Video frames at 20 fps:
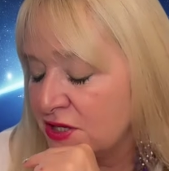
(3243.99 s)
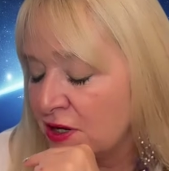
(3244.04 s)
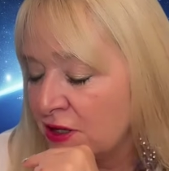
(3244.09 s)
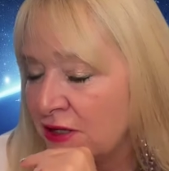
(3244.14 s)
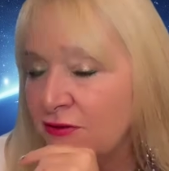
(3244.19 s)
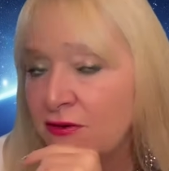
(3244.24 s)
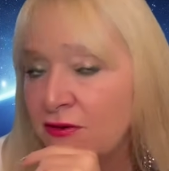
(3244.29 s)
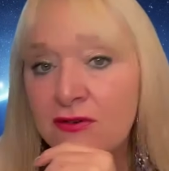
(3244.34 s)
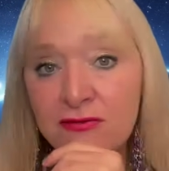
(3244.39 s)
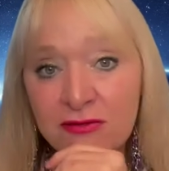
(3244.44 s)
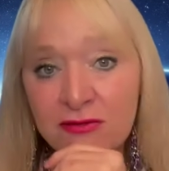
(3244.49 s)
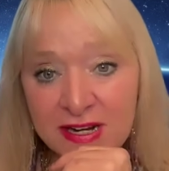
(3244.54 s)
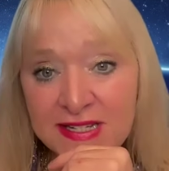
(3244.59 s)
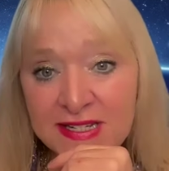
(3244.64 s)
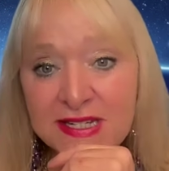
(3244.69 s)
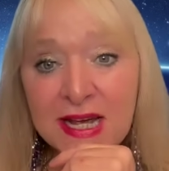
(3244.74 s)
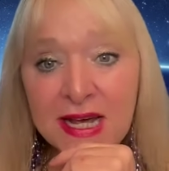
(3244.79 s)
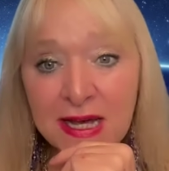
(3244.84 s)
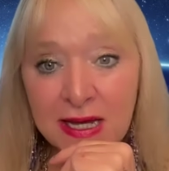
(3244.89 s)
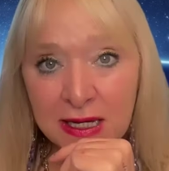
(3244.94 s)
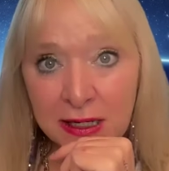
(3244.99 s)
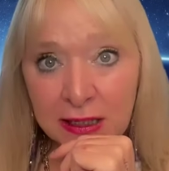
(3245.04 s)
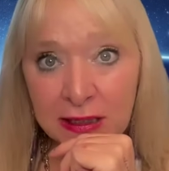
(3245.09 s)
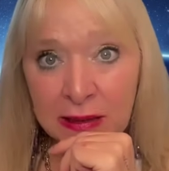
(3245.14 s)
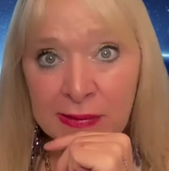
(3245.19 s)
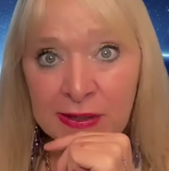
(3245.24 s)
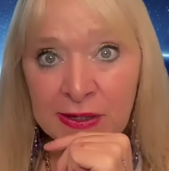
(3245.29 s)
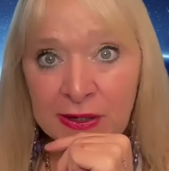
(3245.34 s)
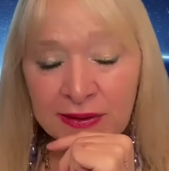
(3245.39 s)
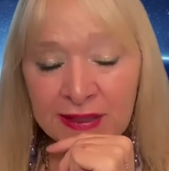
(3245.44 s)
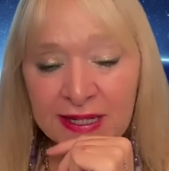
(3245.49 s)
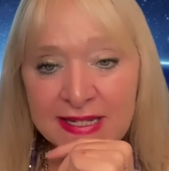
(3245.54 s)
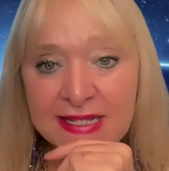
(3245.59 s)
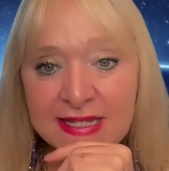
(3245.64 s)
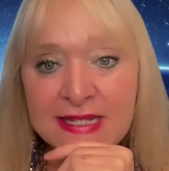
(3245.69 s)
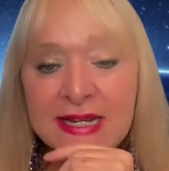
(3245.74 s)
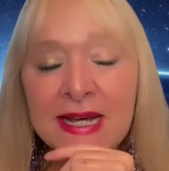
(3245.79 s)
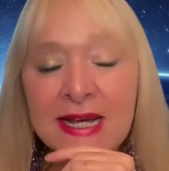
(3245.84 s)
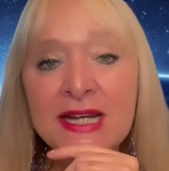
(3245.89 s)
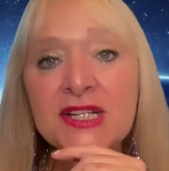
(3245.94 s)
Tony Rodriguez is going to be on that
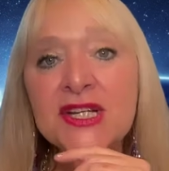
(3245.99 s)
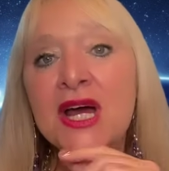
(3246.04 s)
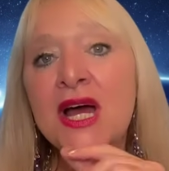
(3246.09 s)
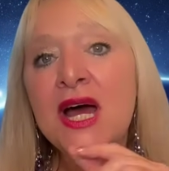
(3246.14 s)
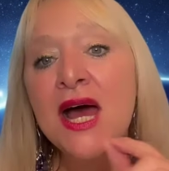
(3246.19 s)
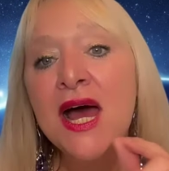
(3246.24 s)
stage.